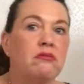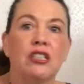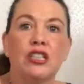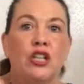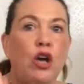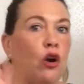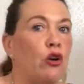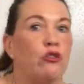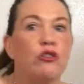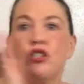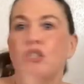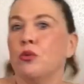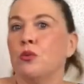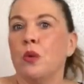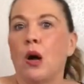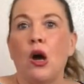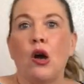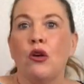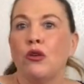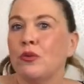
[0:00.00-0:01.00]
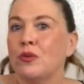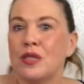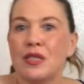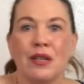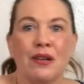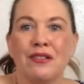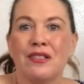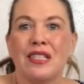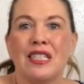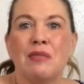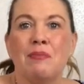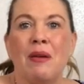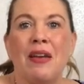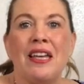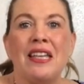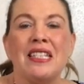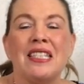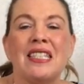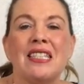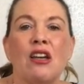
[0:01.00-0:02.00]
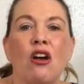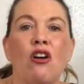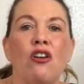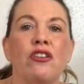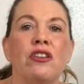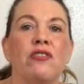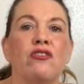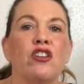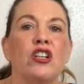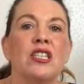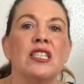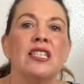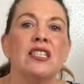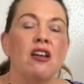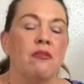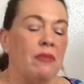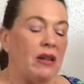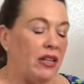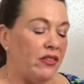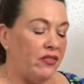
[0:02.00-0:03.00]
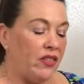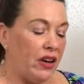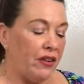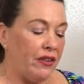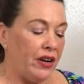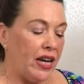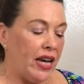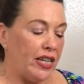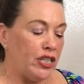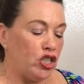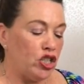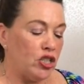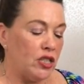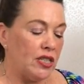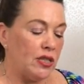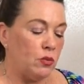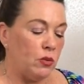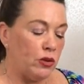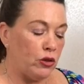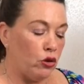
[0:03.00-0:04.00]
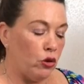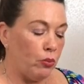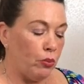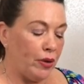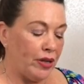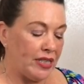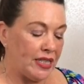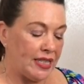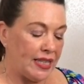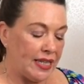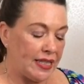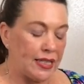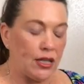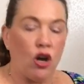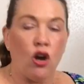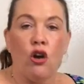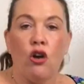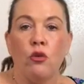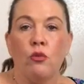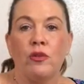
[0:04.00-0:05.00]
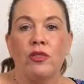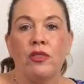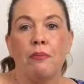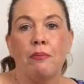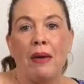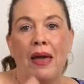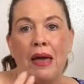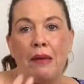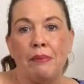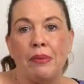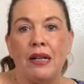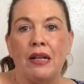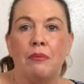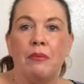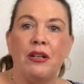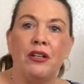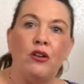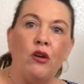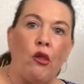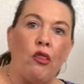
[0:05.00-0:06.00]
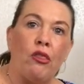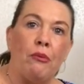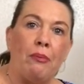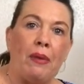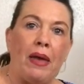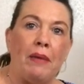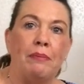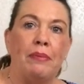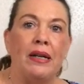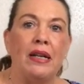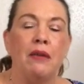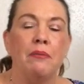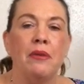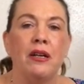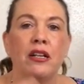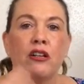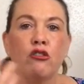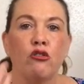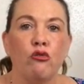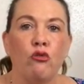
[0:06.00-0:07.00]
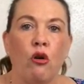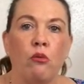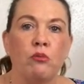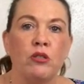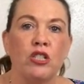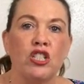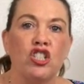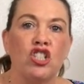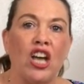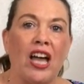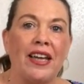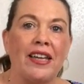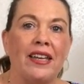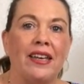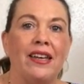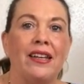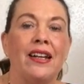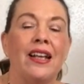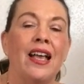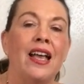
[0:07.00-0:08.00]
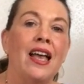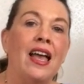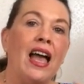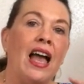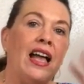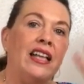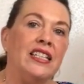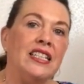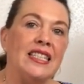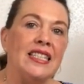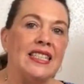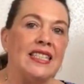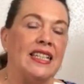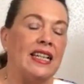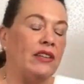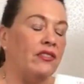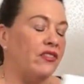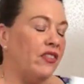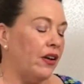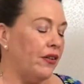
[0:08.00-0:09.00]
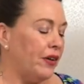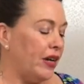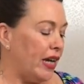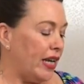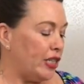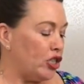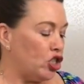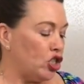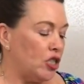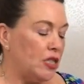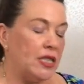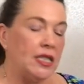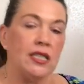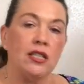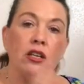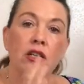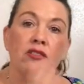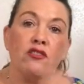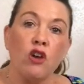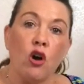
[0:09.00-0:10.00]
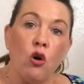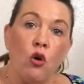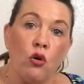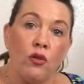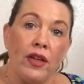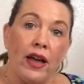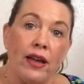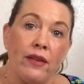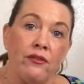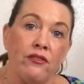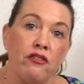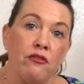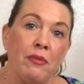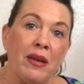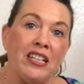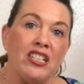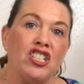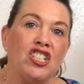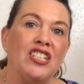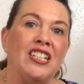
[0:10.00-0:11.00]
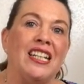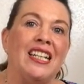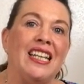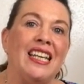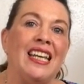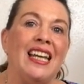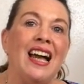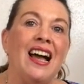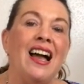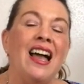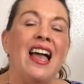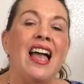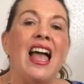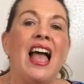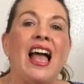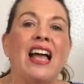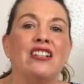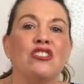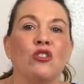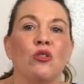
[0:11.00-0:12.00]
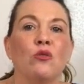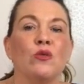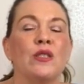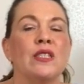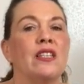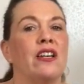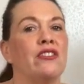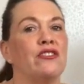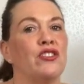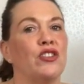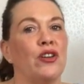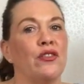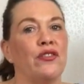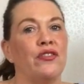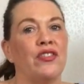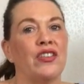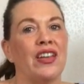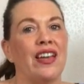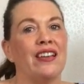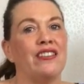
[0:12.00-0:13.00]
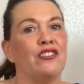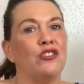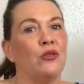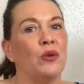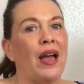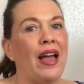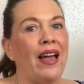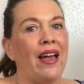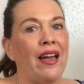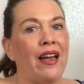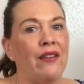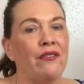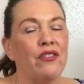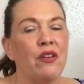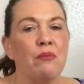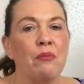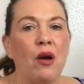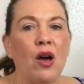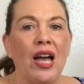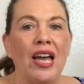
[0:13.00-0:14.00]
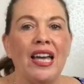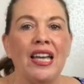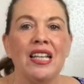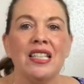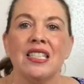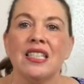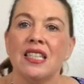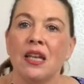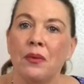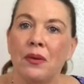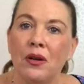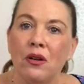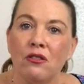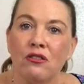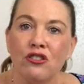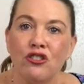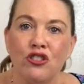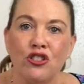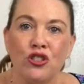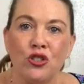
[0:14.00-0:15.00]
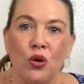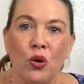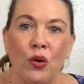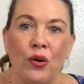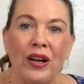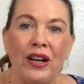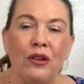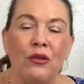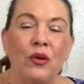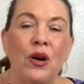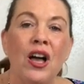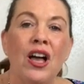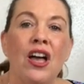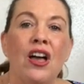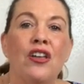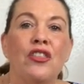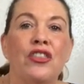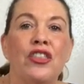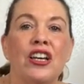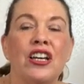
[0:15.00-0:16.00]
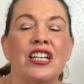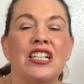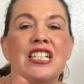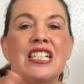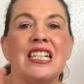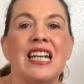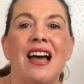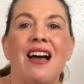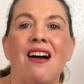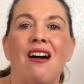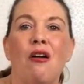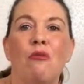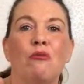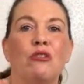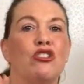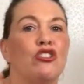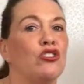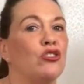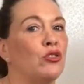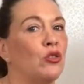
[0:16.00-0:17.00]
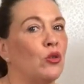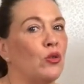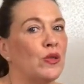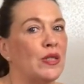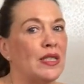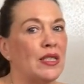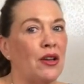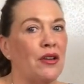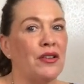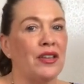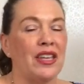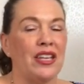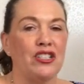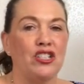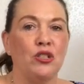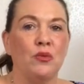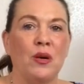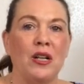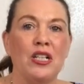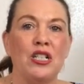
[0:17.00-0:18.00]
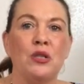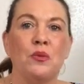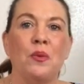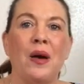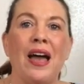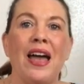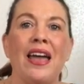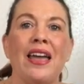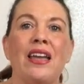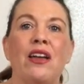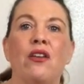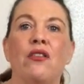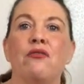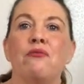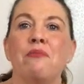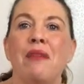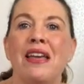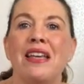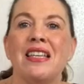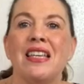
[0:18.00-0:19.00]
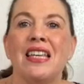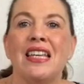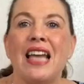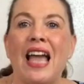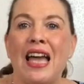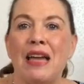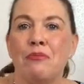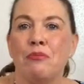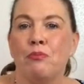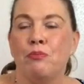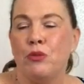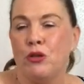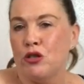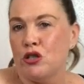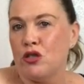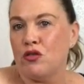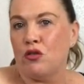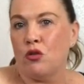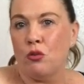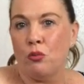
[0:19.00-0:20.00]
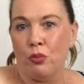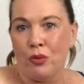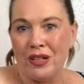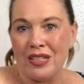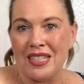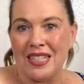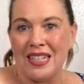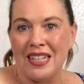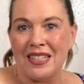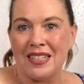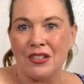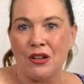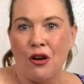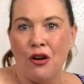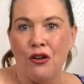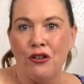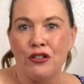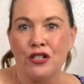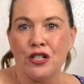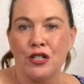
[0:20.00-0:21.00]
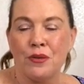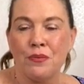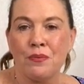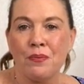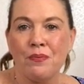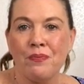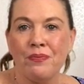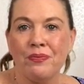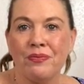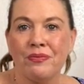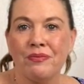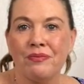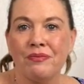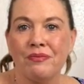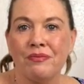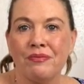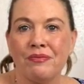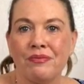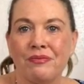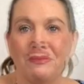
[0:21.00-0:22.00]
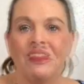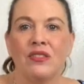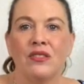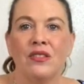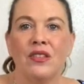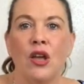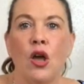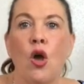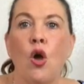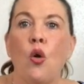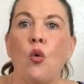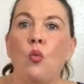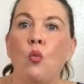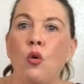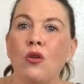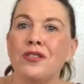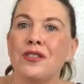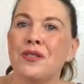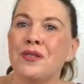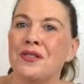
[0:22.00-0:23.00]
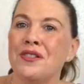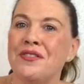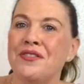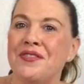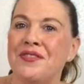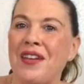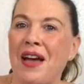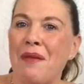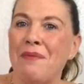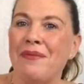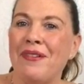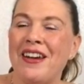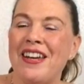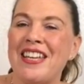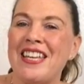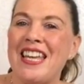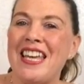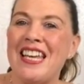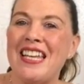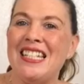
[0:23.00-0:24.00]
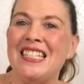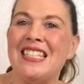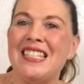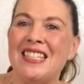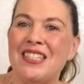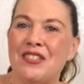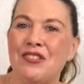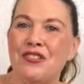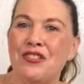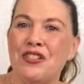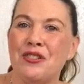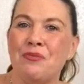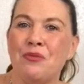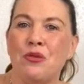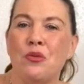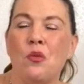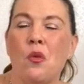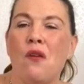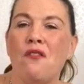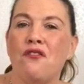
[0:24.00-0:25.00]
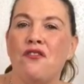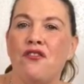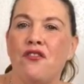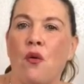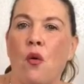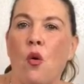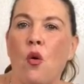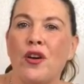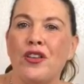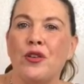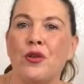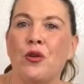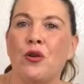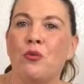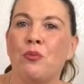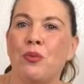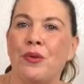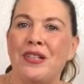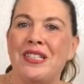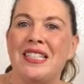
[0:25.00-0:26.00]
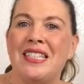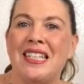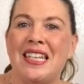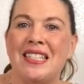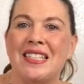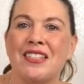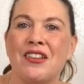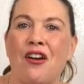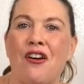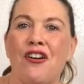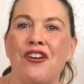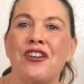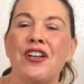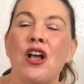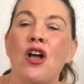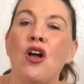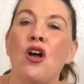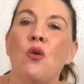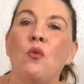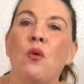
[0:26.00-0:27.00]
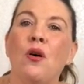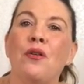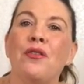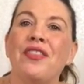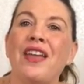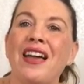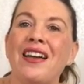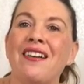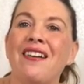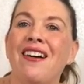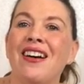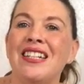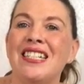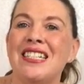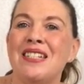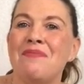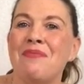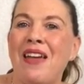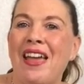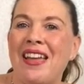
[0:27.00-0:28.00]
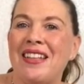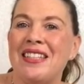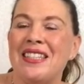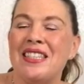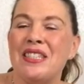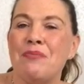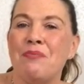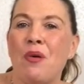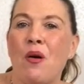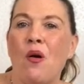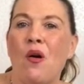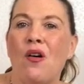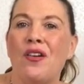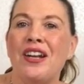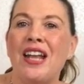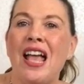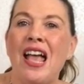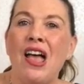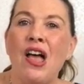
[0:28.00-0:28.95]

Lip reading: go to woe, so to speak. So you've got so many variations with your princess coat, with the peplum and not the peplum, and a cropped jacket and your sleeve variations. So you've got all that information in here. And also, don't forget, you have my sew along tutorial that should also get you underway of making a beautiful princess coat. What sort of fabric is suitable for your princess coat? Well, that kind of depends upon